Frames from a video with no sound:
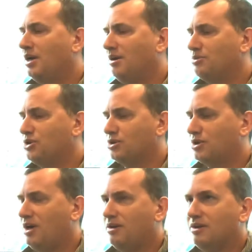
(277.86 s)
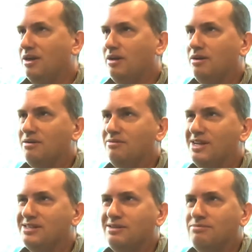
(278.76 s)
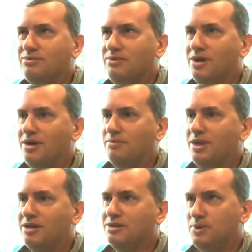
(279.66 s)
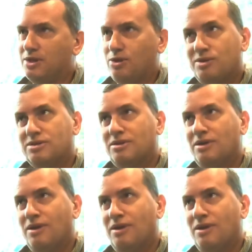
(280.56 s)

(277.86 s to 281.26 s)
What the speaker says: So it's a lot kind of less inconspicuous,